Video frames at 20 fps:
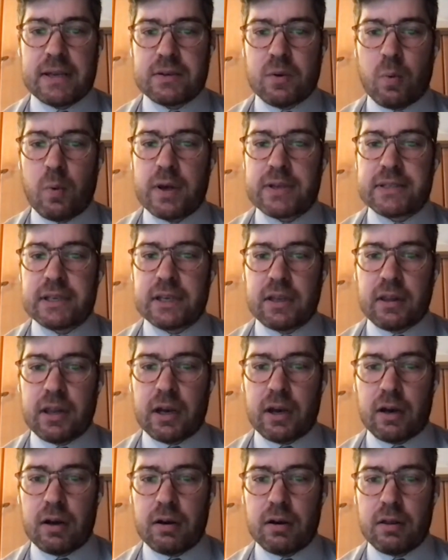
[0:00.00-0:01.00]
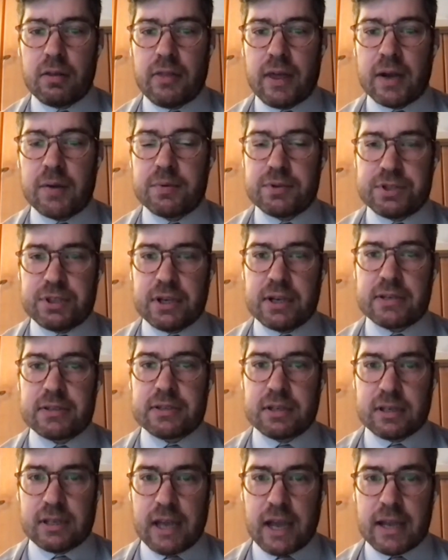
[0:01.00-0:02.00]
it wasn't clear that it was
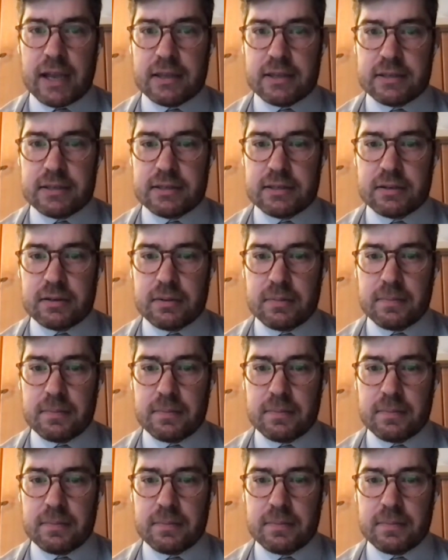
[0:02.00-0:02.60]
just guidance.